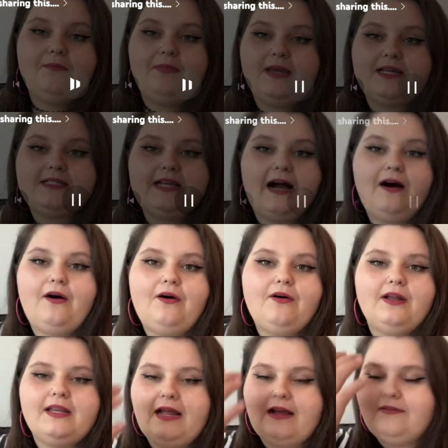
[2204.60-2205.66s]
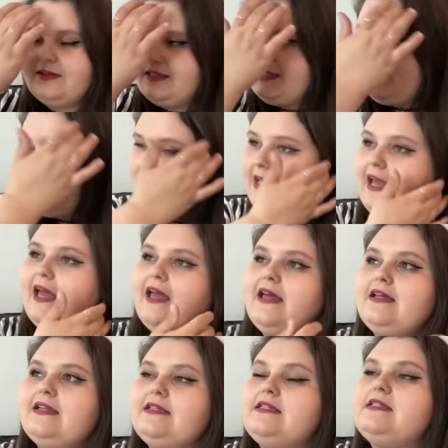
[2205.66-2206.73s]
Picked out and everything,
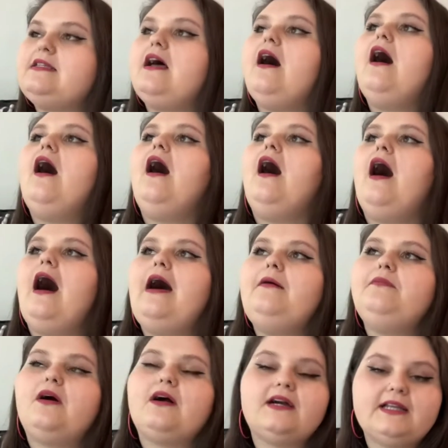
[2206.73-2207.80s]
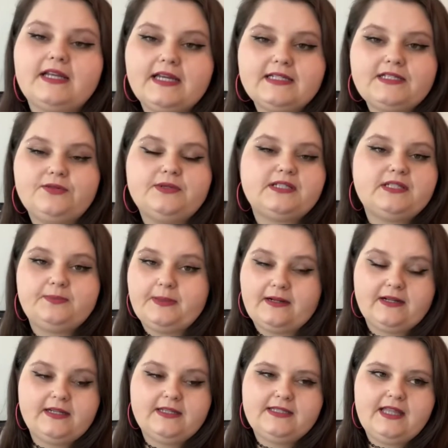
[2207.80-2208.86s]
and I'm not going to get to
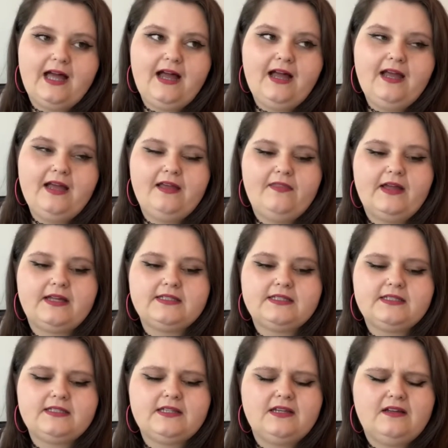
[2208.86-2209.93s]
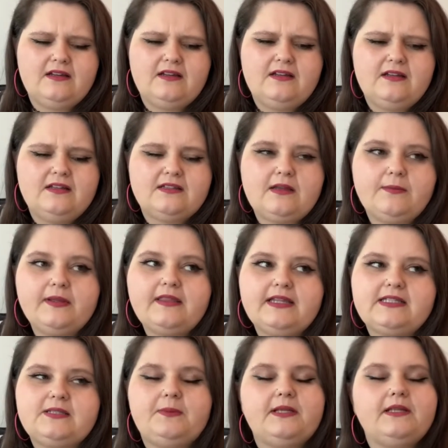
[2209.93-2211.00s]
experience that, and that's something
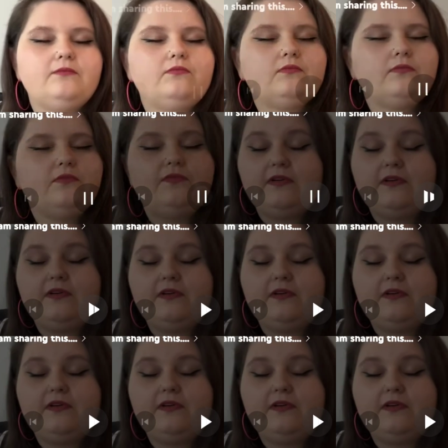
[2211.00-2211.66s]
that's been